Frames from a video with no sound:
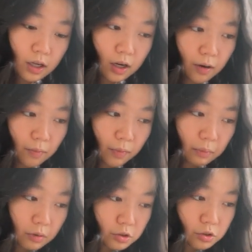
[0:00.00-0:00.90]
I'm
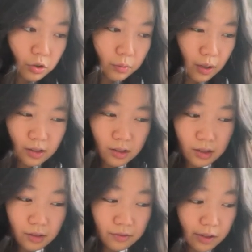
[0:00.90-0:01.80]
not sure why
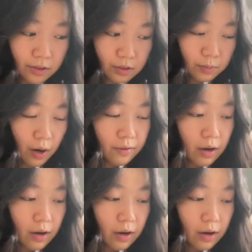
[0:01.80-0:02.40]
the video is private.